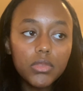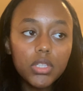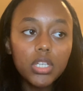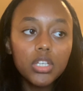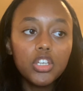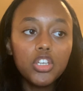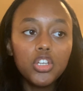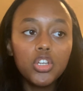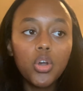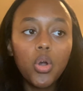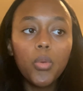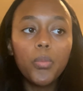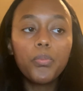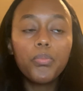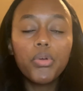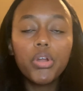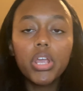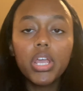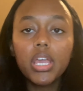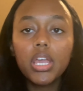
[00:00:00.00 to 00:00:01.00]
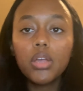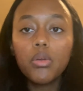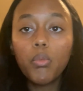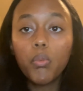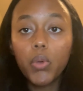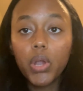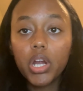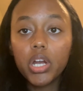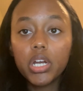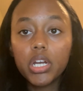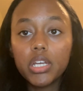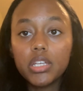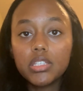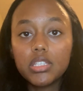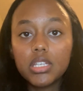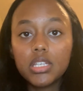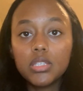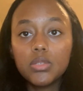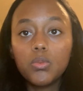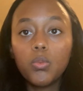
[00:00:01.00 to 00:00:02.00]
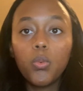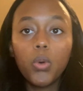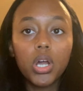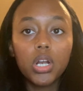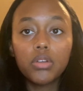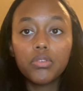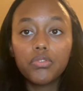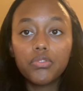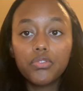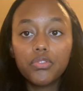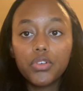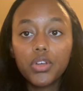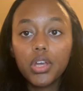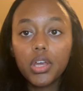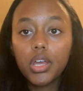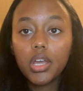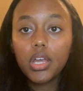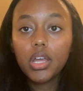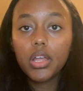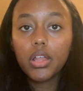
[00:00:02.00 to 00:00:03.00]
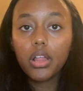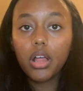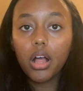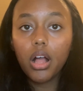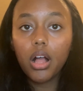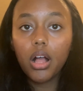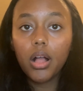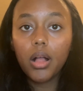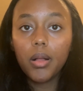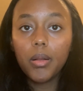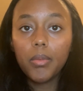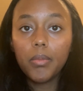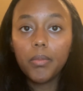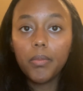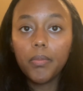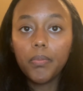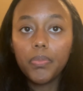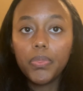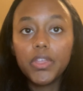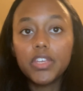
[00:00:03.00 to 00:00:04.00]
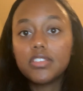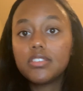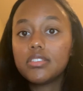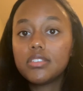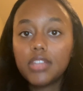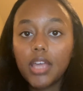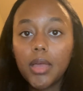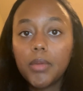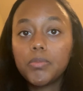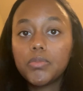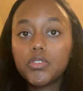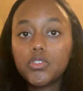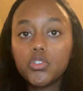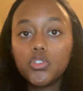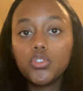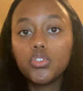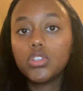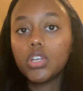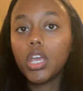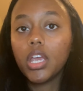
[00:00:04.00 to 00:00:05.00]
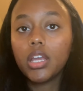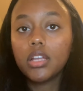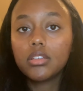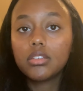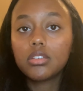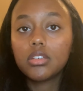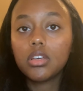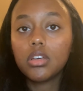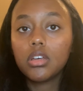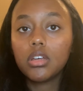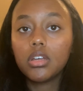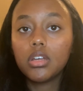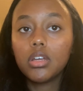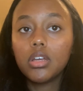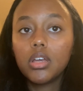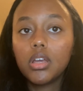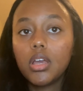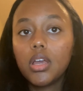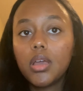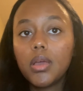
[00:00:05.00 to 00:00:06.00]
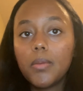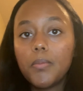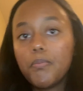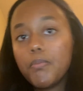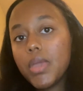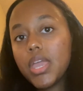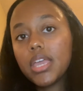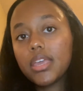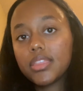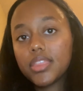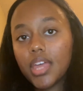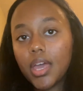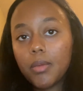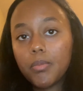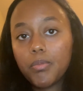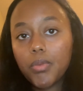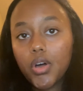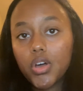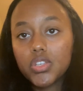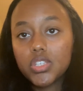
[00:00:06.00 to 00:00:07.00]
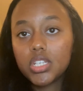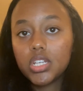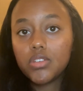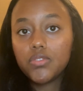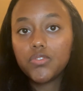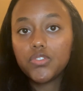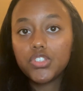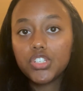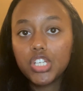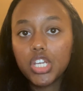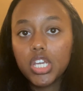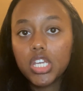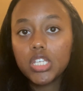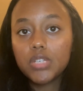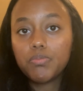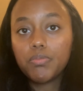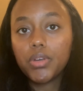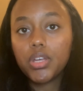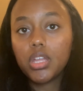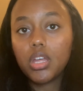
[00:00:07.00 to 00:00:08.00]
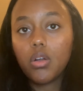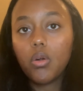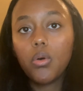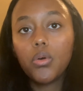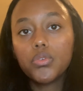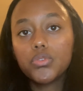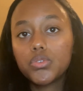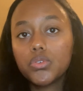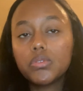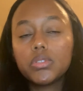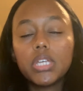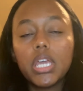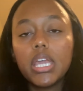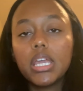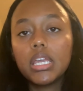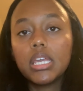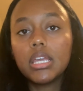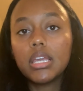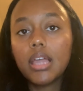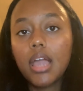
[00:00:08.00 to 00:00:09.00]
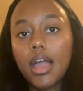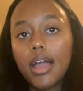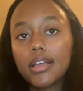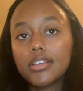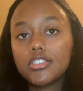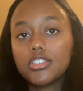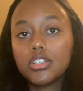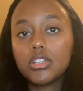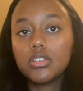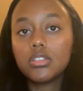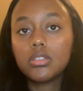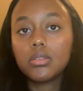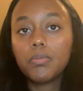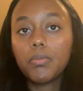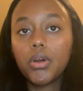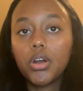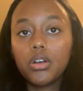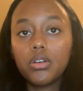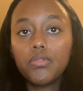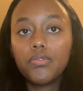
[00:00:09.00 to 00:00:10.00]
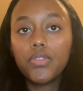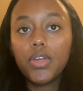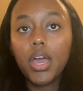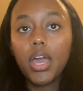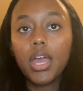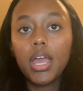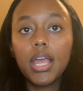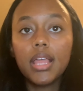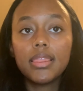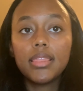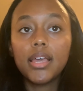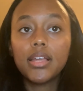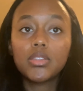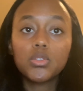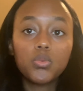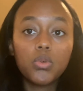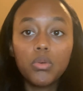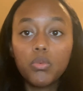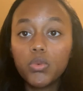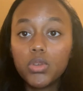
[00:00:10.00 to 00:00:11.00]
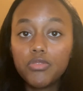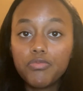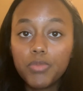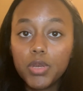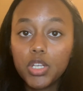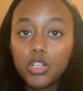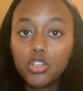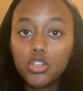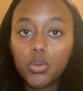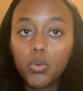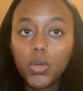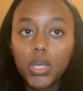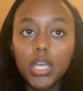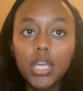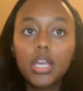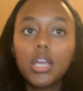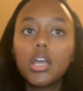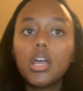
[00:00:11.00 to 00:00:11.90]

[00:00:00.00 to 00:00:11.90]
You know, bringing awareness is one of the steps you take to make that positive change, but also taking action is a part of that, and that's what we've been doing.